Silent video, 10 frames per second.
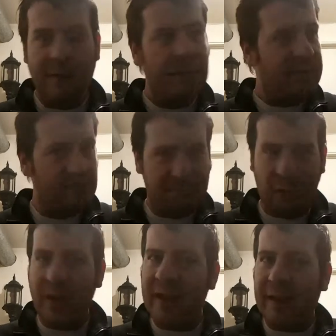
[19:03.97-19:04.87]
through
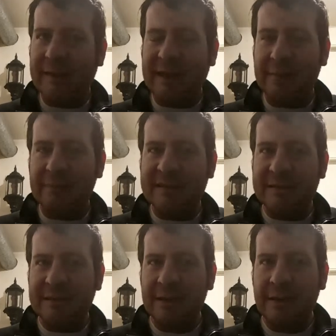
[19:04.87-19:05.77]
boycott attempts,
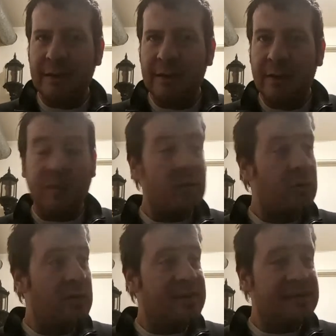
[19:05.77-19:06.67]

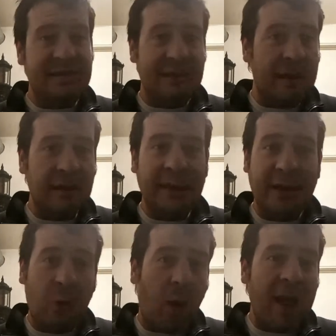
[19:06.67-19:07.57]
through subtly,
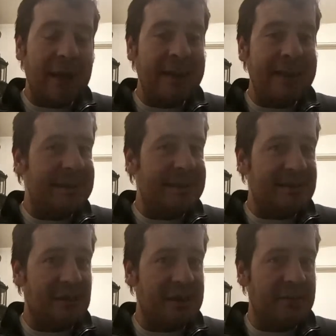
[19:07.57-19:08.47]
quietly
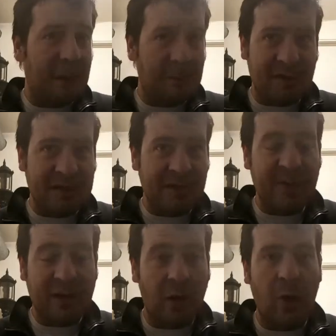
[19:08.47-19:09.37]
inserting members of
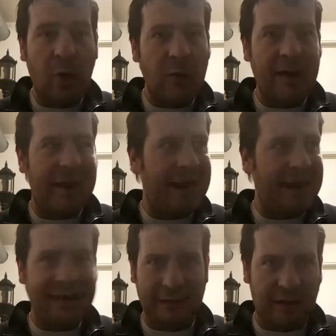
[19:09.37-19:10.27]
their own
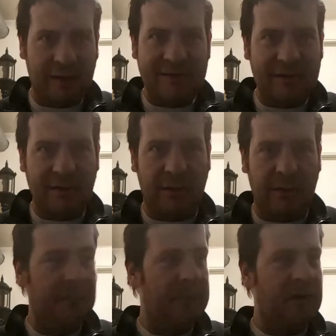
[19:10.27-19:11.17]

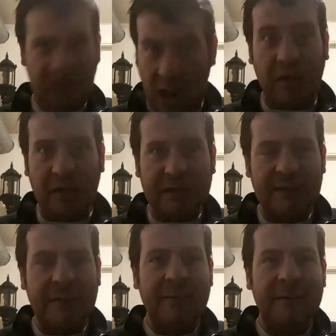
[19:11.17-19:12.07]
ideological cult
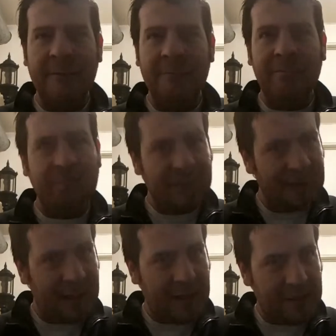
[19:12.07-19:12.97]

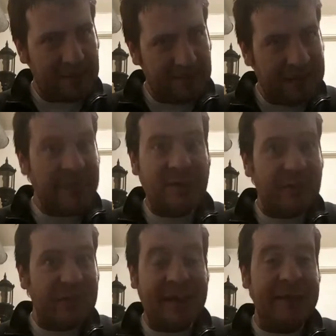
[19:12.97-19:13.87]
into
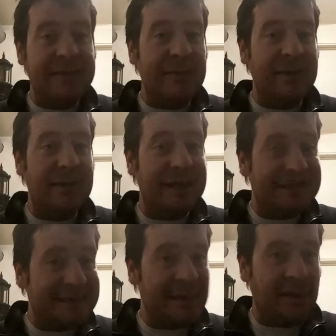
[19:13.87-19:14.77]
the industry
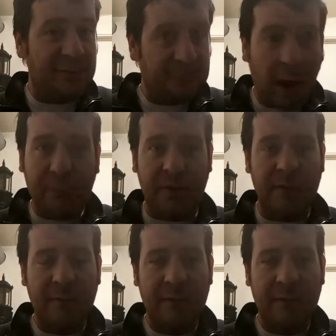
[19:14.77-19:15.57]
itself proper,